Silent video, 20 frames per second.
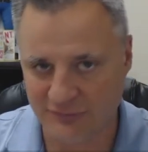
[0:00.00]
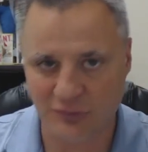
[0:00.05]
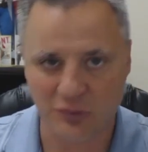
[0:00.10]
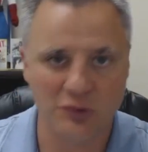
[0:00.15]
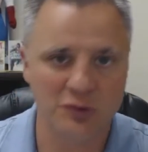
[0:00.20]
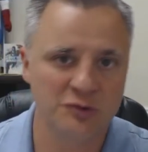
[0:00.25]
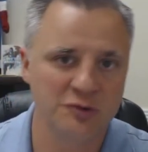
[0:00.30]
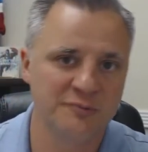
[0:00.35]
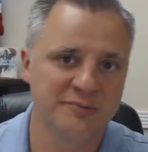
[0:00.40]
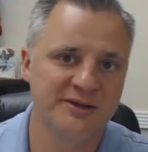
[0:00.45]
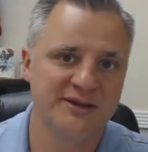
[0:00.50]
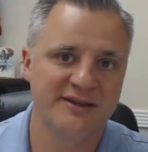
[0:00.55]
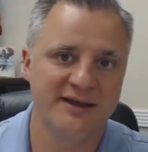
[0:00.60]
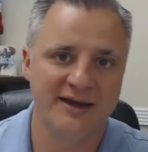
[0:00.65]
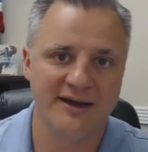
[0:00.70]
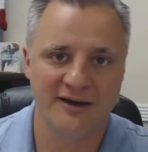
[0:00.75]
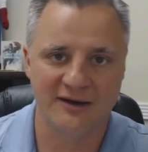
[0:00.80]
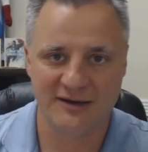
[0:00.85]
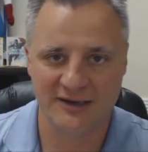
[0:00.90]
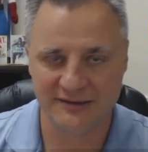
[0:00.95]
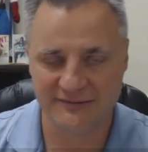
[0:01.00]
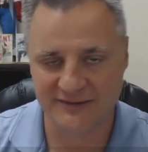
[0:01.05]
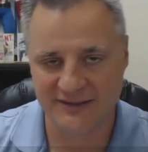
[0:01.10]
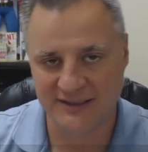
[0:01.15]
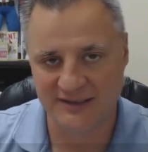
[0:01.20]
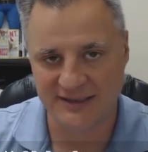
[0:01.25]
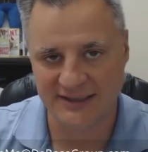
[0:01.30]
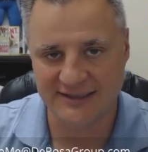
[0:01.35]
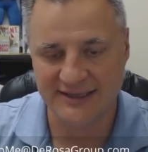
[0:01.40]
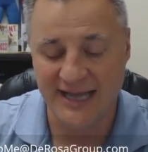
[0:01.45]
roll will be there and
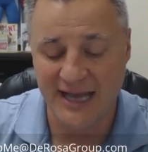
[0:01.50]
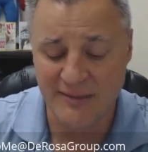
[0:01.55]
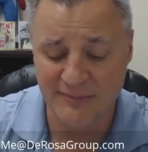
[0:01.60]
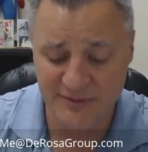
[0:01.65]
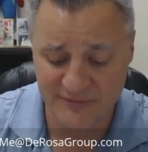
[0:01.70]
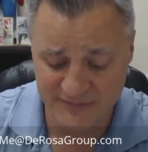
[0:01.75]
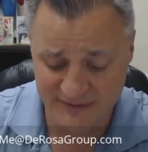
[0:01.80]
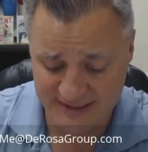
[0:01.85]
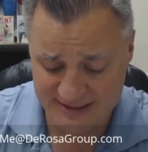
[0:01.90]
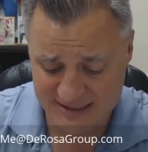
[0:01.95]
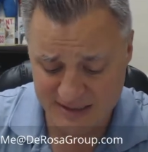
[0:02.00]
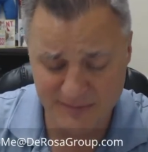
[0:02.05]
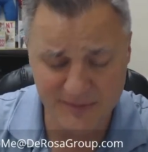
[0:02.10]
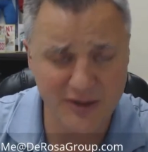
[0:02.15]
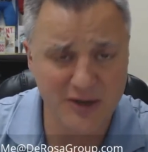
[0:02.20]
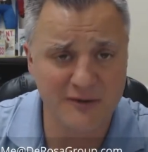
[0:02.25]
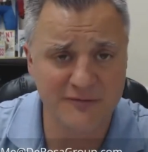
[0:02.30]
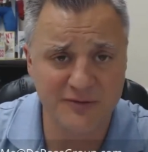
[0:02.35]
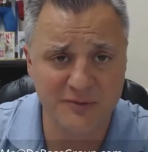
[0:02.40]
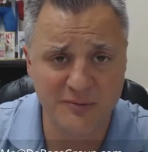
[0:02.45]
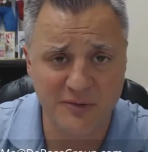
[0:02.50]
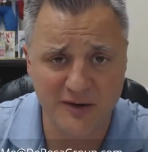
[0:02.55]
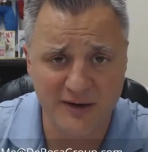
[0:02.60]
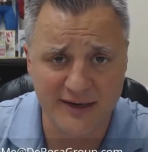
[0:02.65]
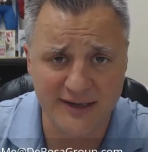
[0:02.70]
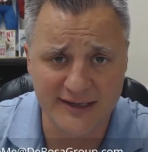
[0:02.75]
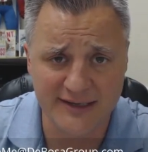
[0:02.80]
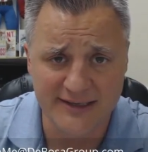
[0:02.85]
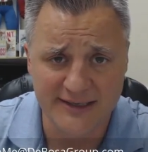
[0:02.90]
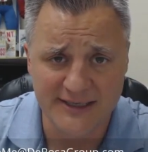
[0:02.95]
everything like that but if you get something off the
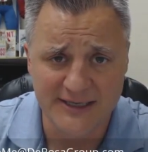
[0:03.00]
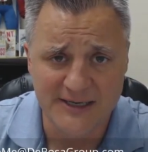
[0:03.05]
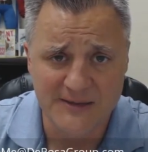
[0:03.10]
market